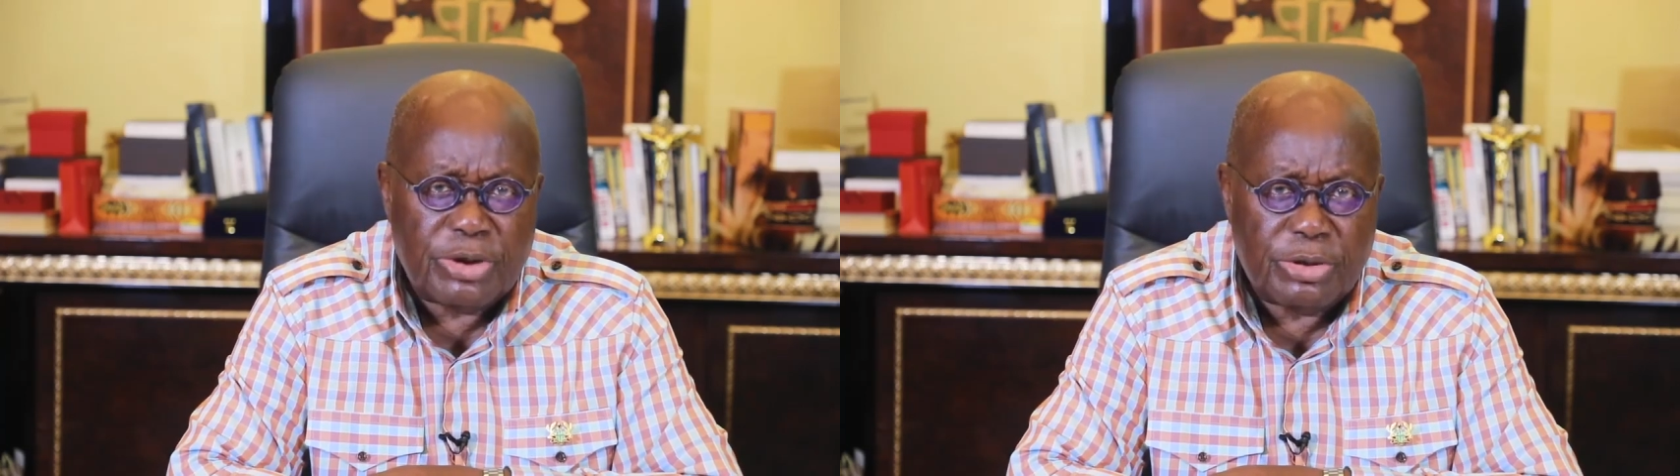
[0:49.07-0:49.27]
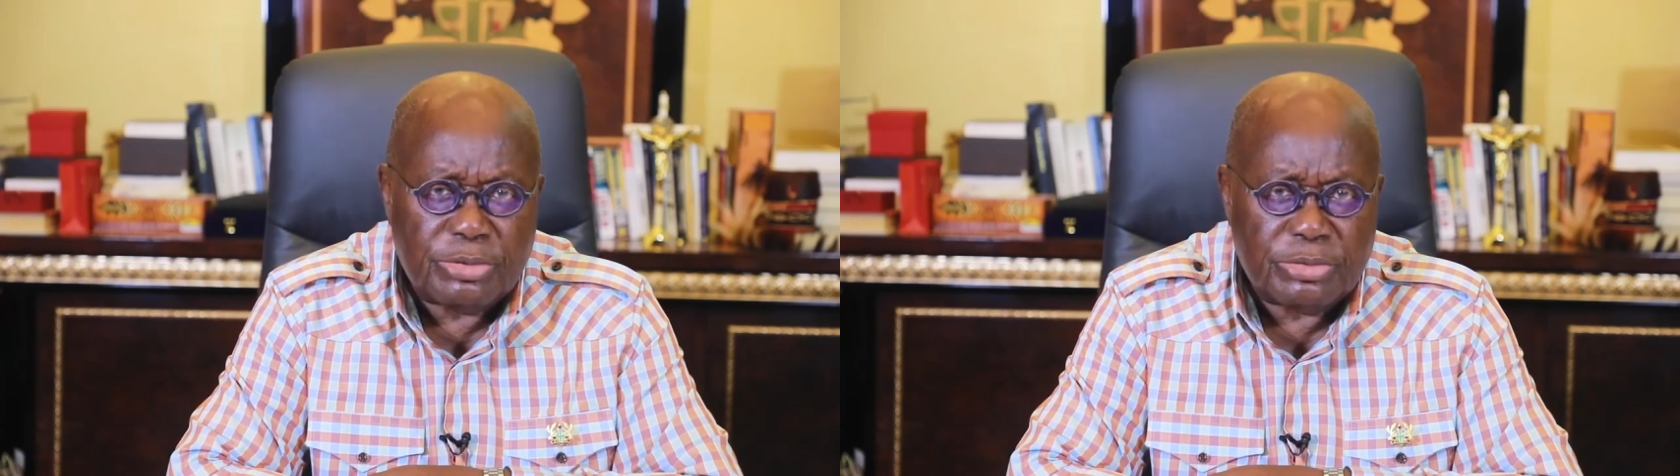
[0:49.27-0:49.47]

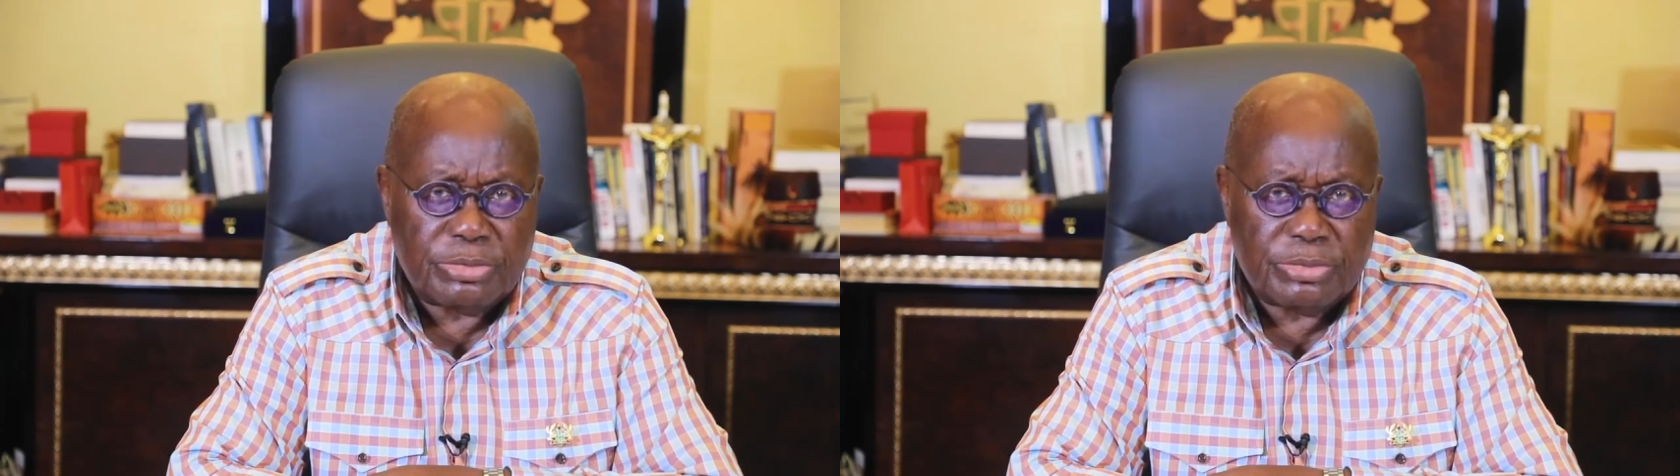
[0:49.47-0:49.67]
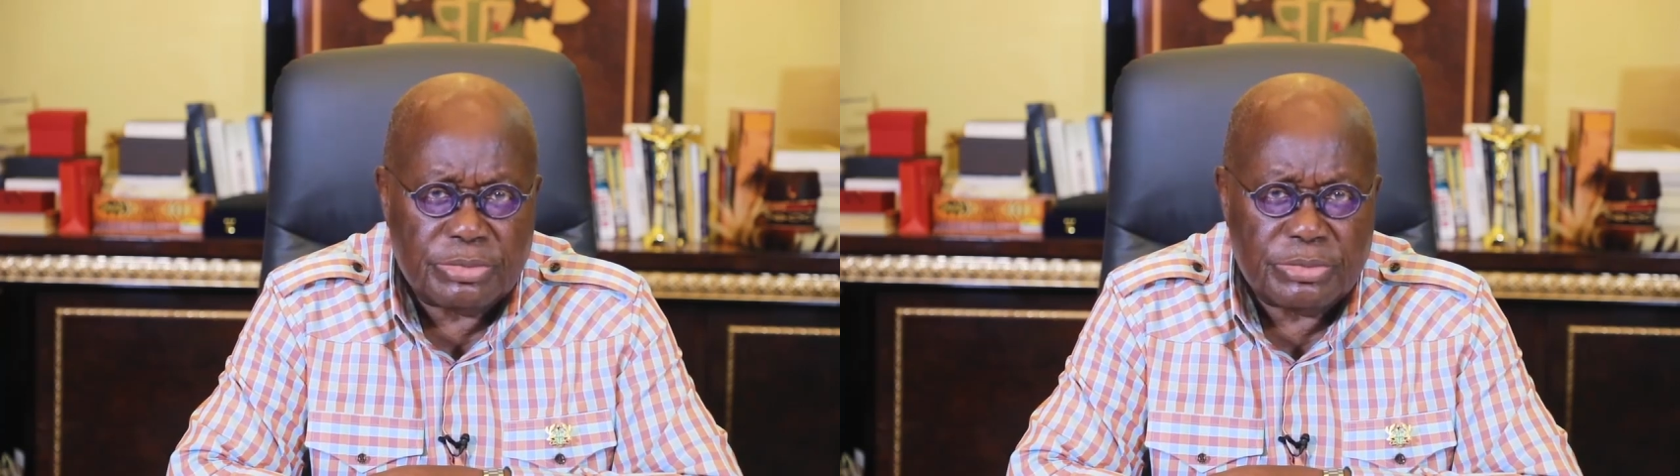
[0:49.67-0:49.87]
throne
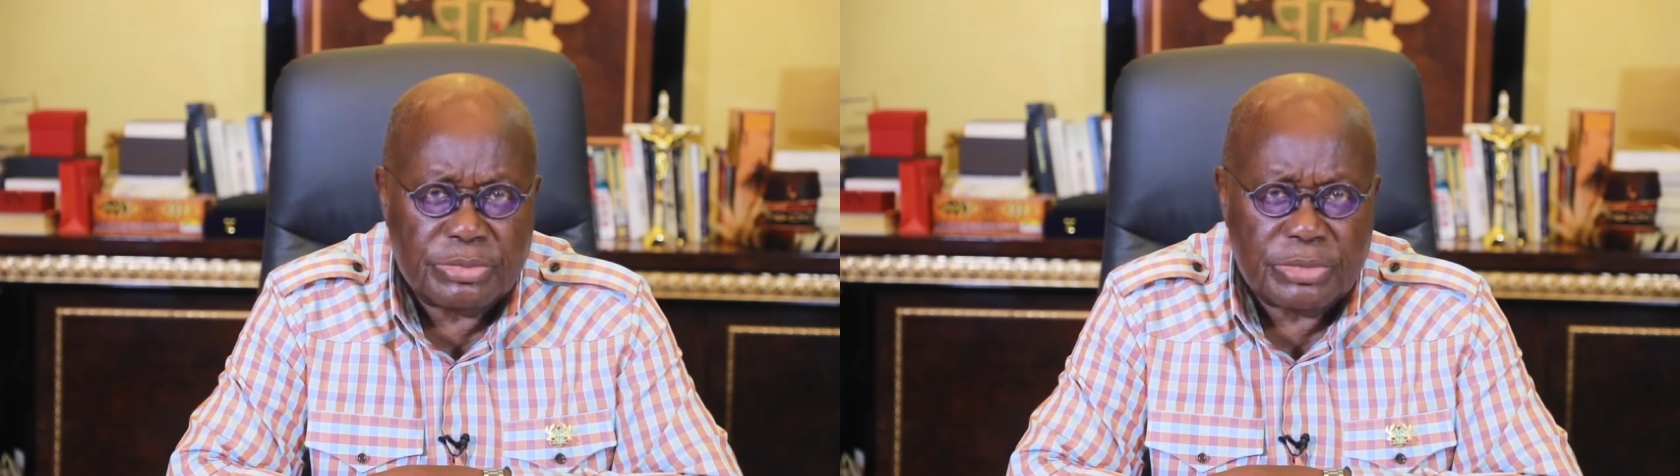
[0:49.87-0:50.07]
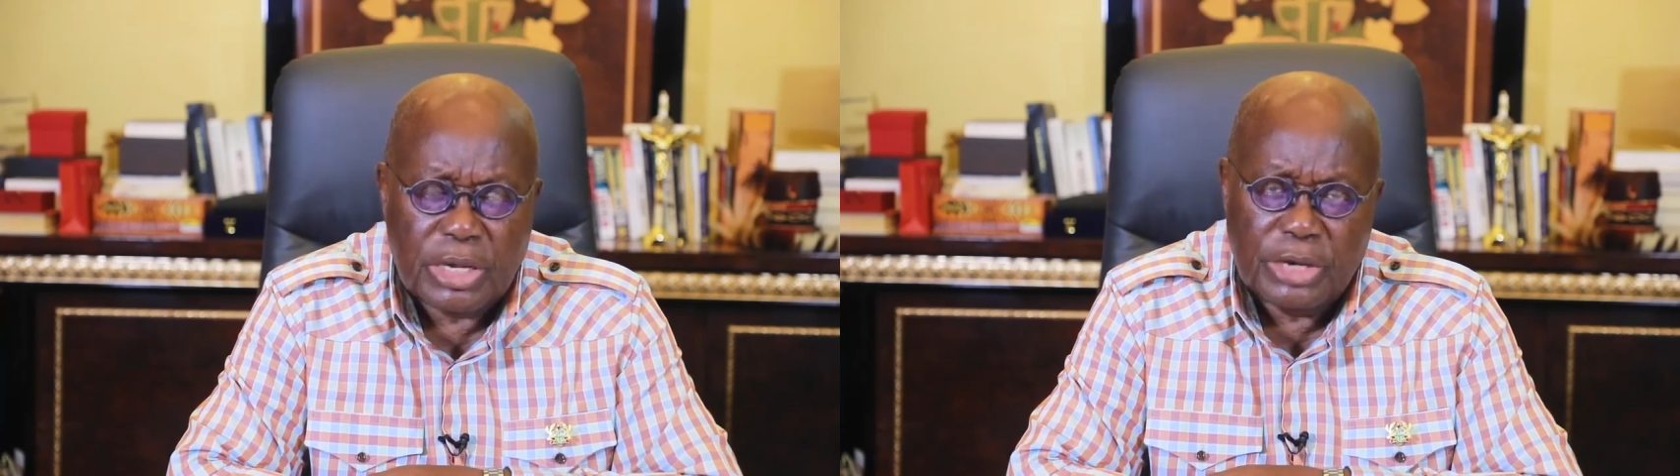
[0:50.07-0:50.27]

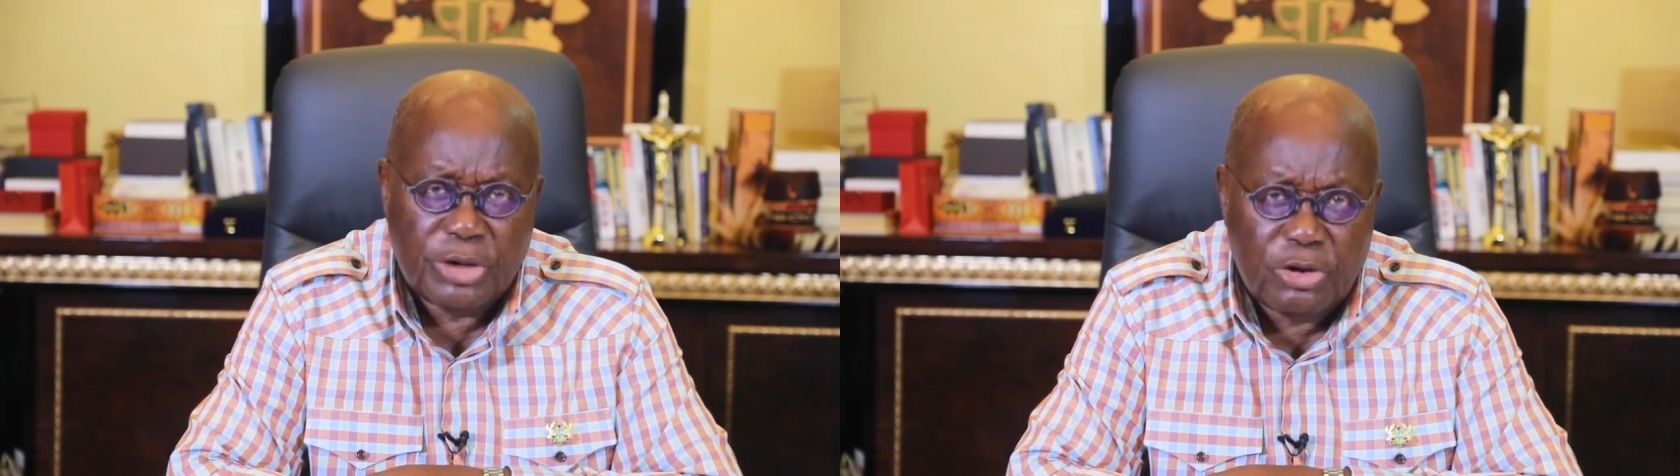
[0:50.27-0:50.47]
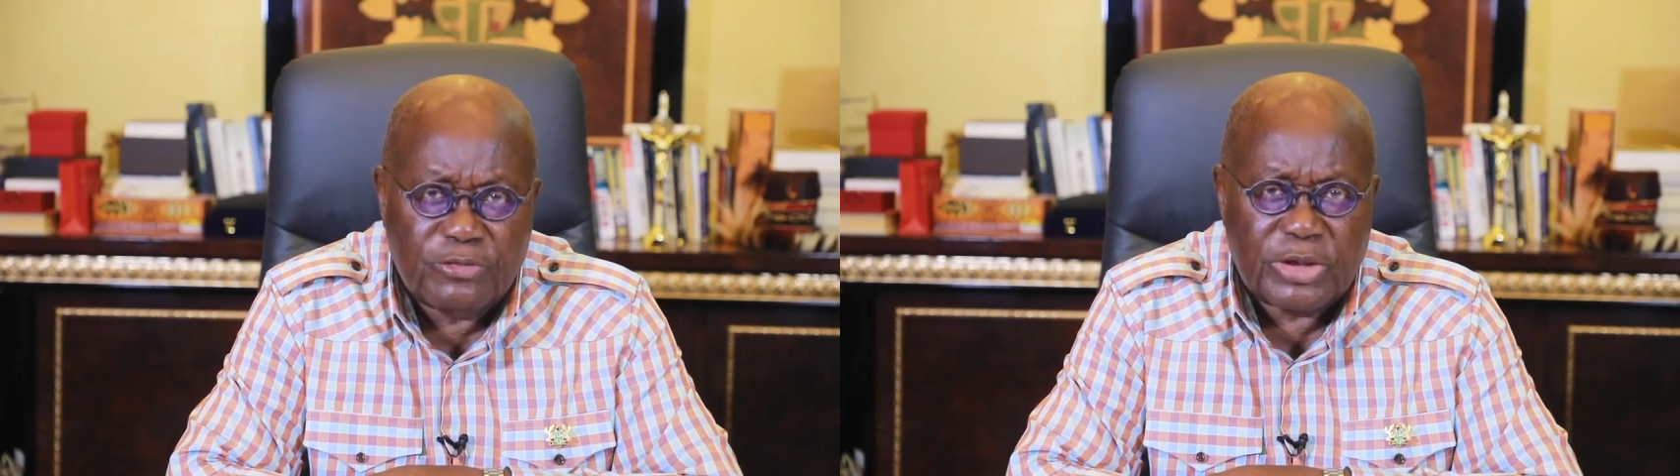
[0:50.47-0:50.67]

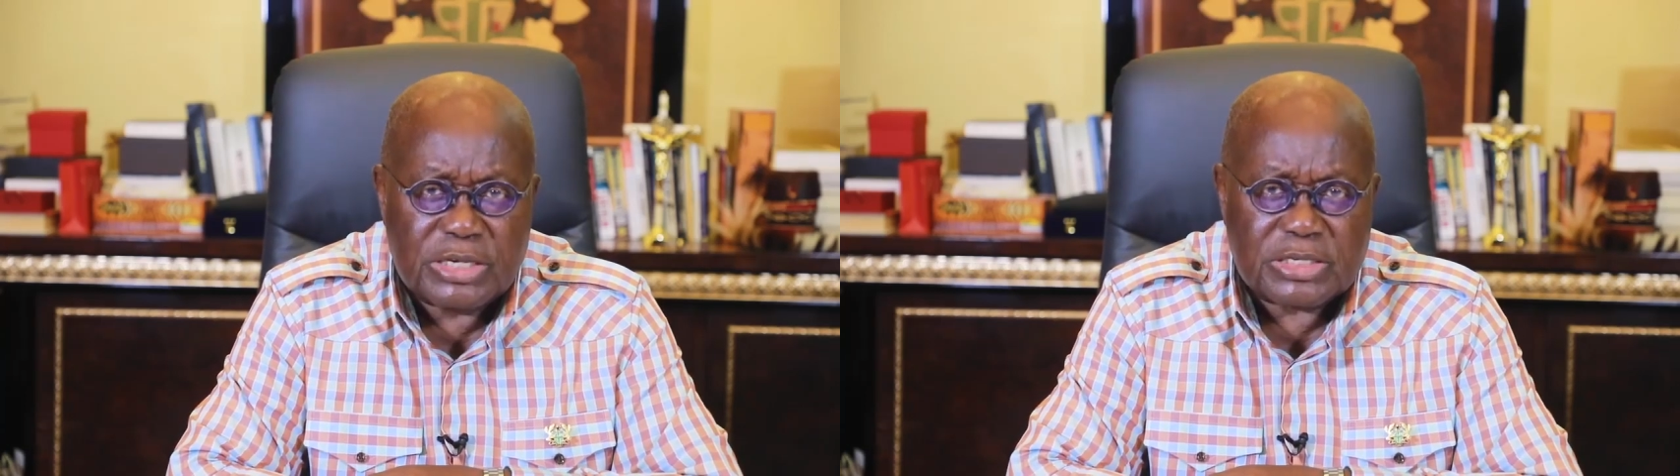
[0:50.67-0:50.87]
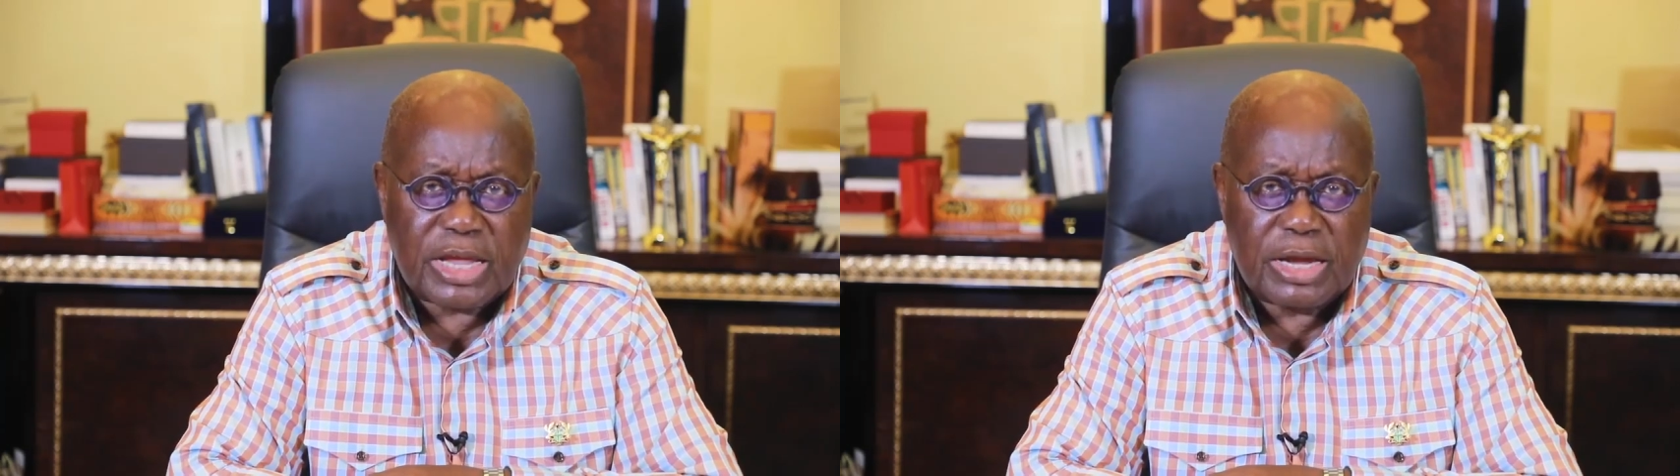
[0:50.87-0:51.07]
and over
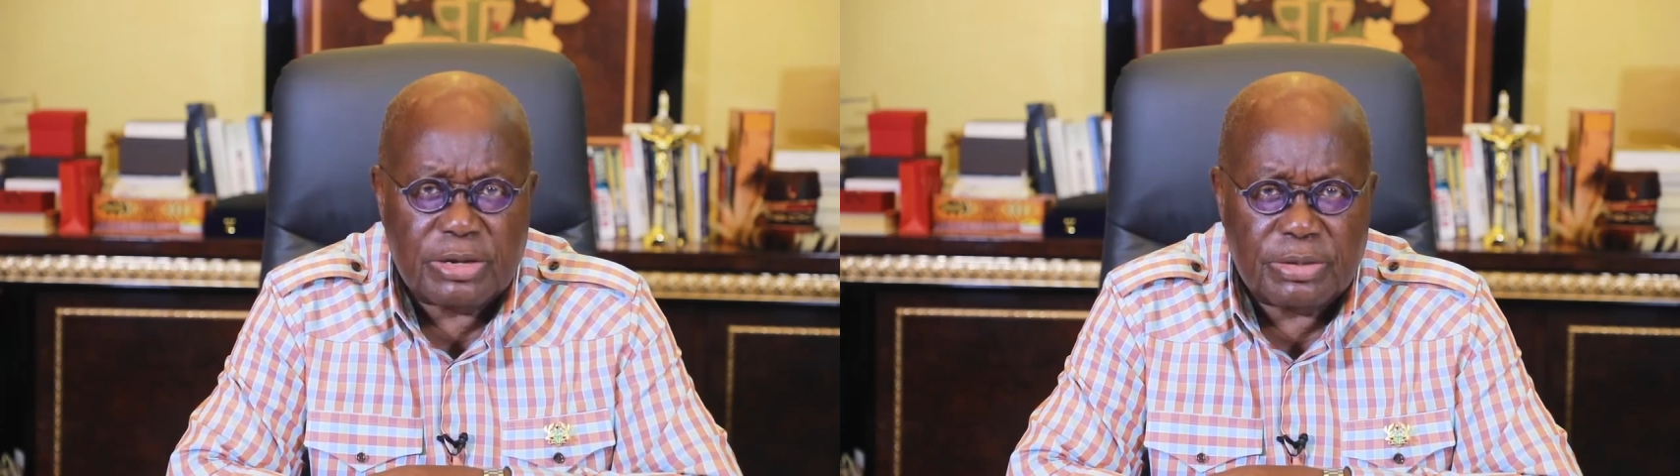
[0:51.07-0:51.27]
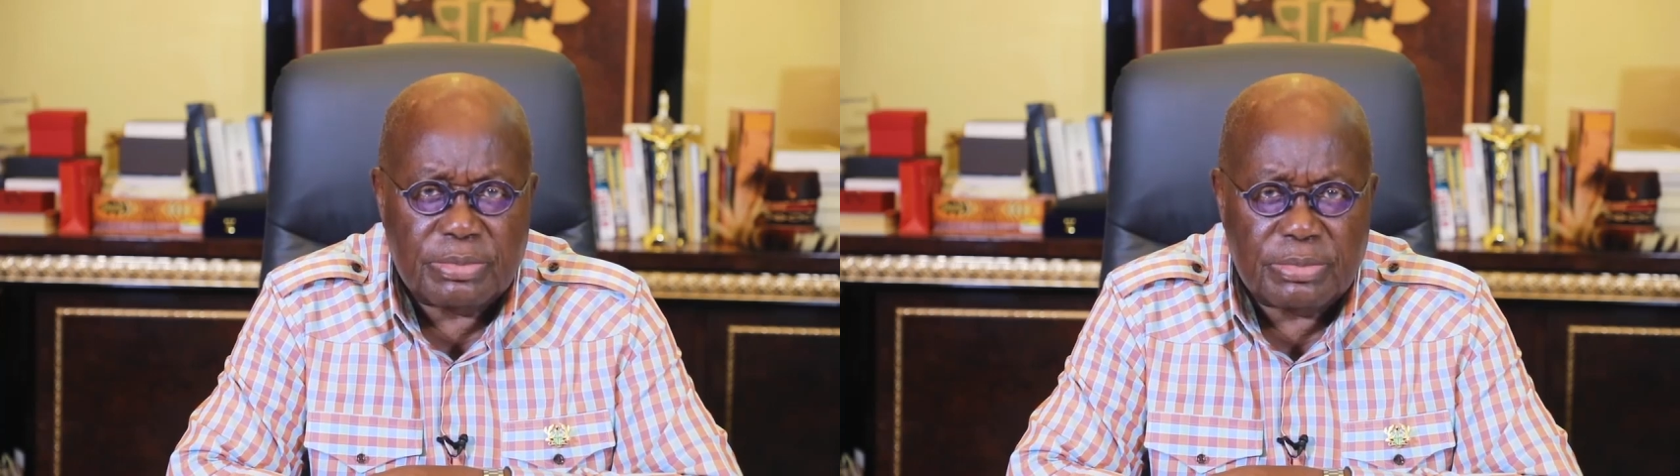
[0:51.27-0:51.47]
his
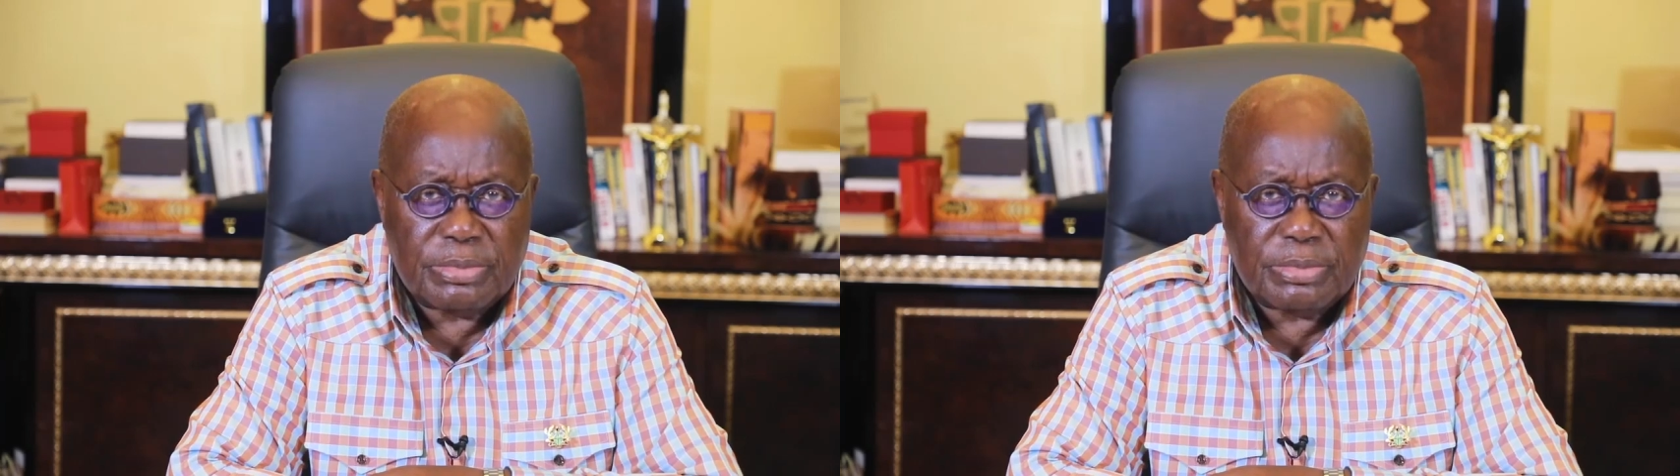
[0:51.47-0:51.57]
kingdom,